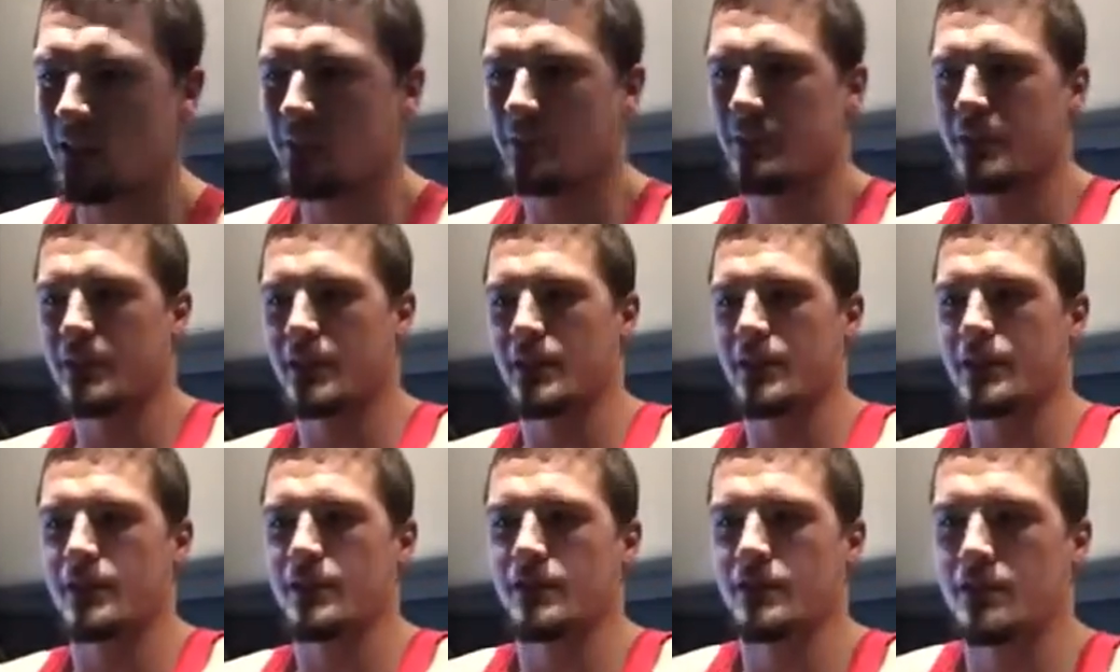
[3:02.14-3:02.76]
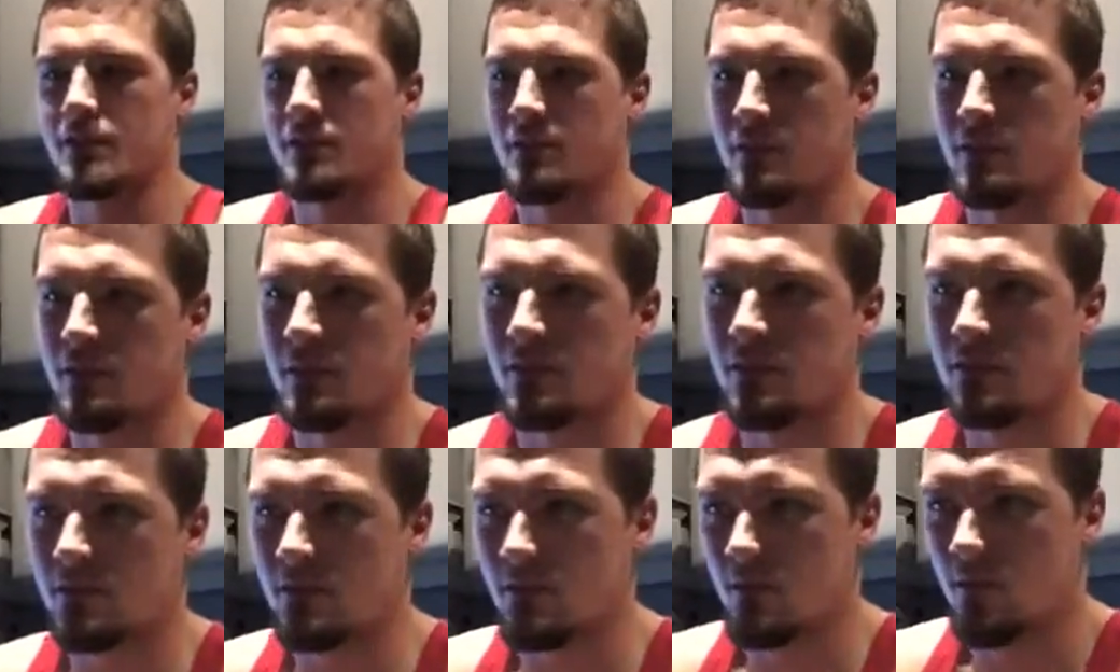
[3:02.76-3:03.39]

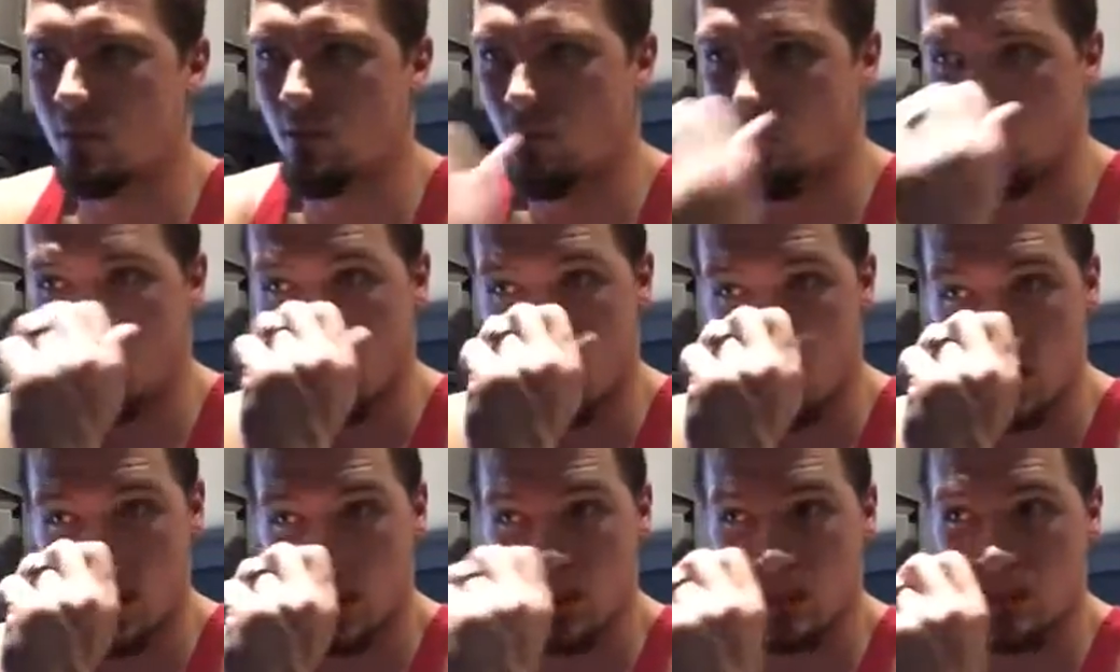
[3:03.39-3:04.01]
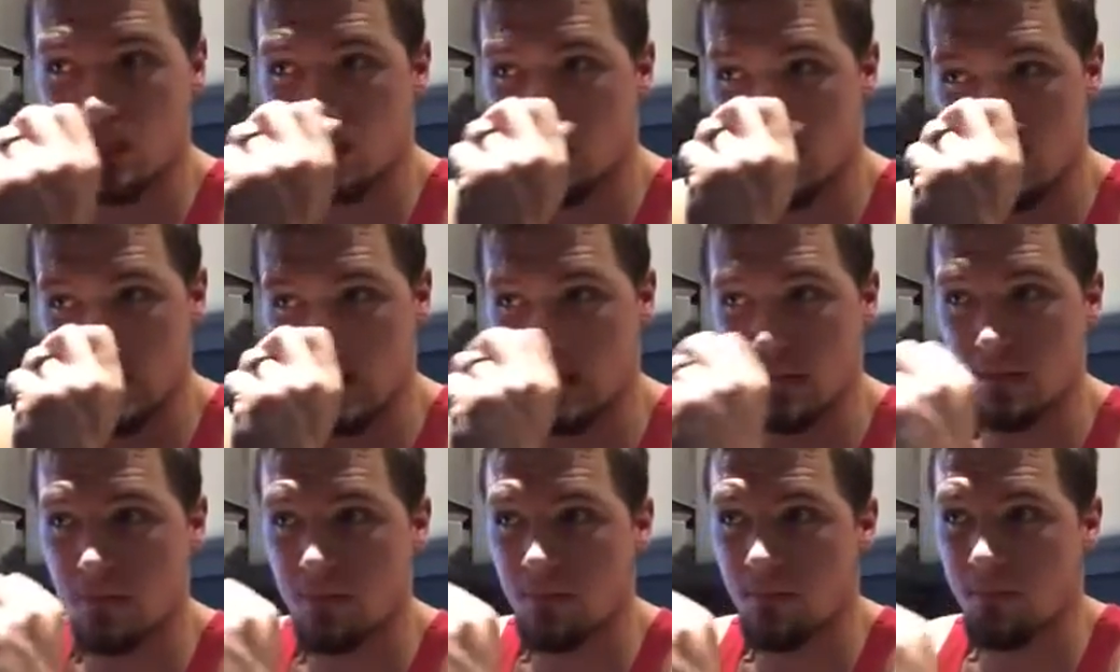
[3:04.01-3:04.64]
Because one,
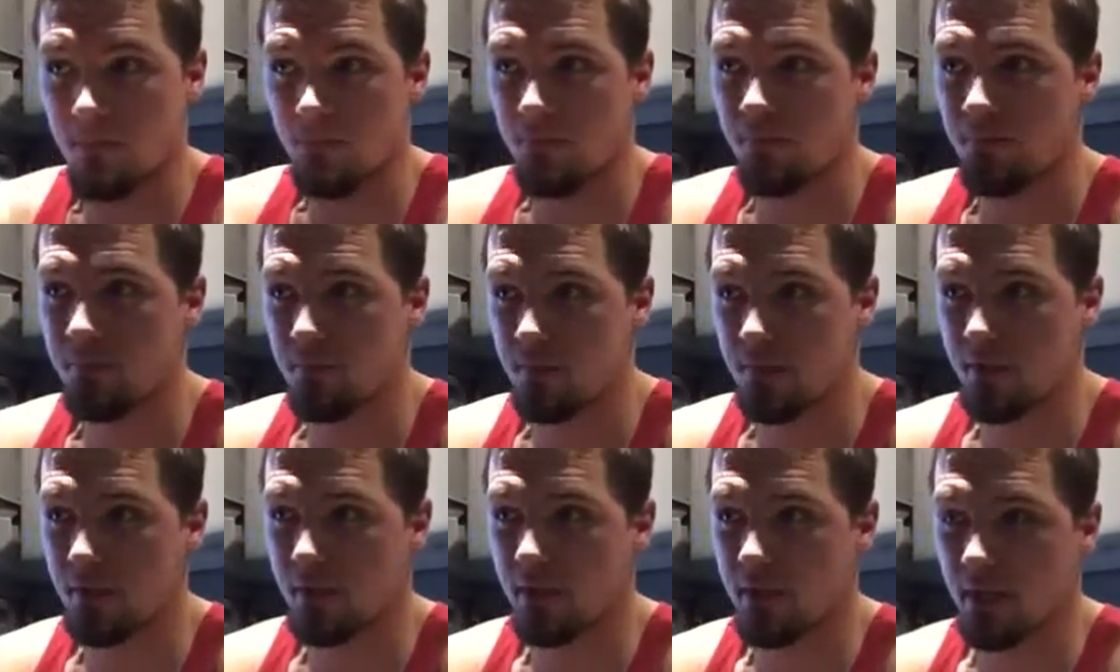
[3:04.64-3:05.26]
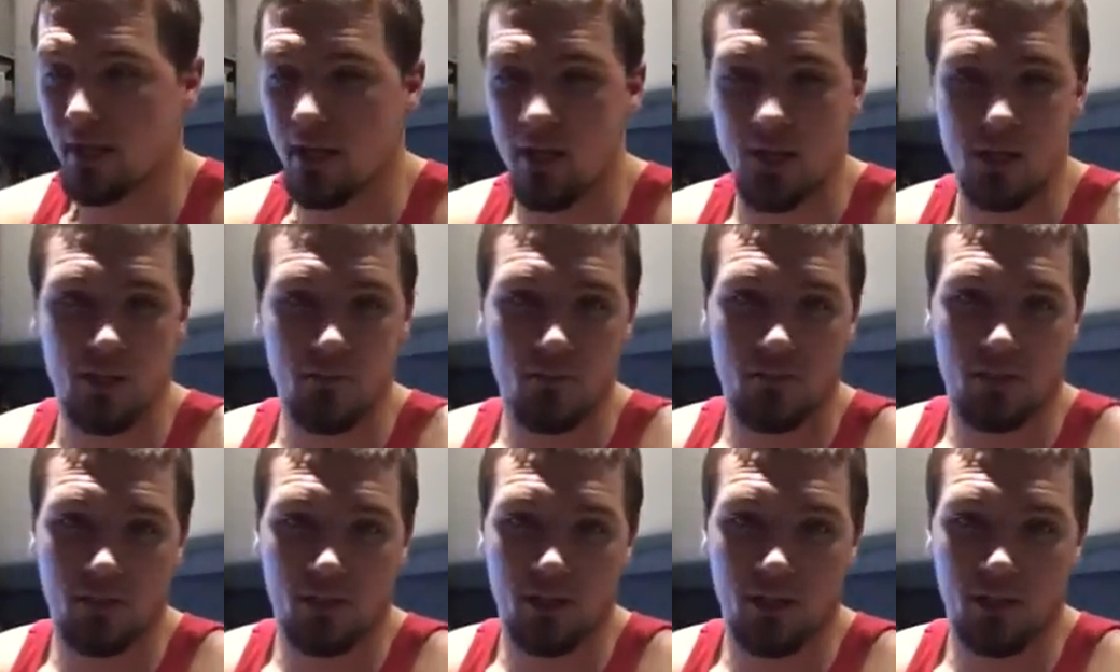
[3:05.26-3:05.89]
I don't
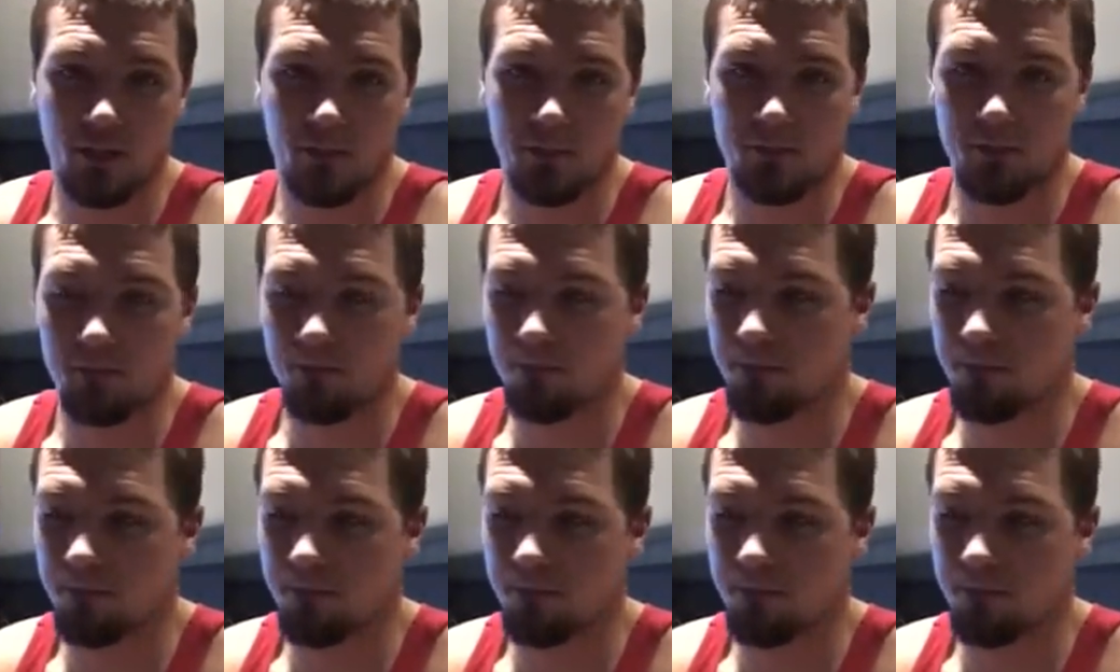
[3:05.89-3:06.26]
fill up.